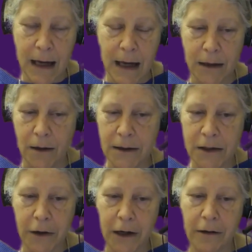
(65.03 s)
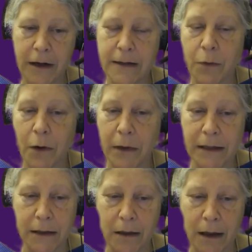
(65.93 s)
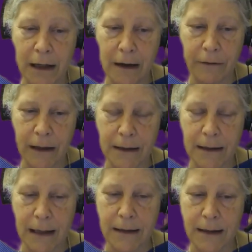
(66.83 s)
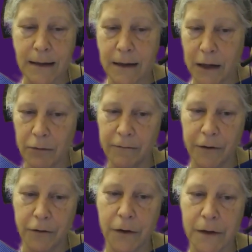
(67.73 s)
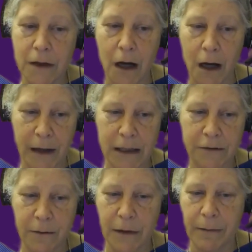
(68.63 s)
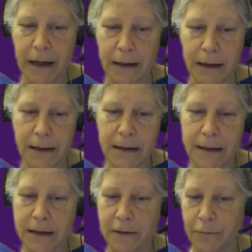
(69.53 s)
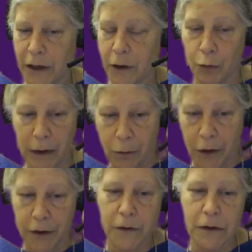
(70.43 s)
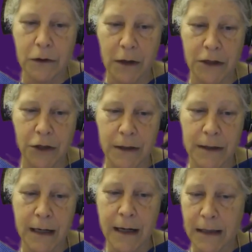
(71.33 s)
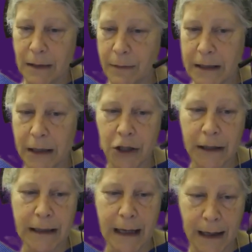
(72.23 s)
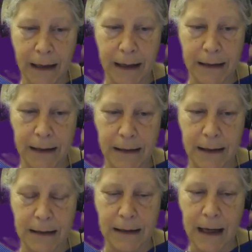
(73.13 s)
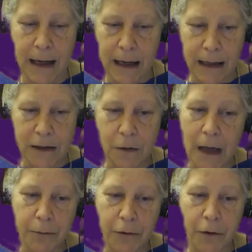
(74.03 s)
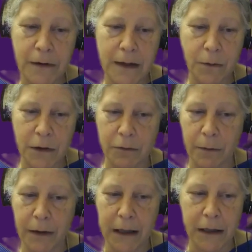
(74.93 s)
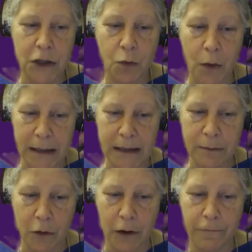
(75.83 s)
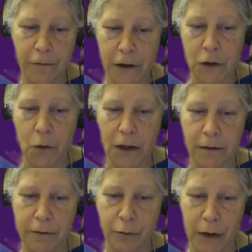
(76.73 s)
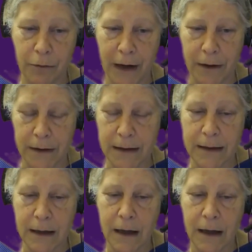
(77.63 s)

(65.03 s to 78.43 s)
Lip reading: and also areas where we did not have consensus, and then reviewed those comments from the panelists to see if we could reword those questions to potentially gain consensus. And so that process was repeated twice more for a total of 3 rounds.